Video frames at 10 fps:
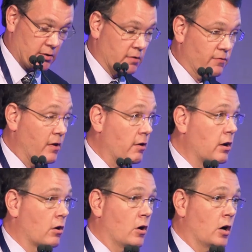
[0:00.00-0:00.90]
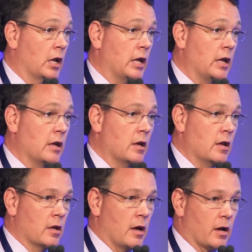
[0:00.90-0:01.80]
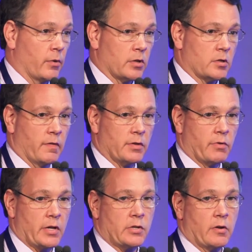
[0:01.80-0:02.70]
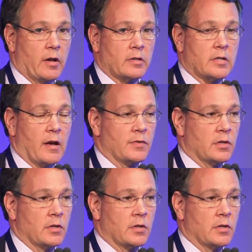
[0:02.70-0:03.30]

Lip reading: So very early quick service restaurant stuff.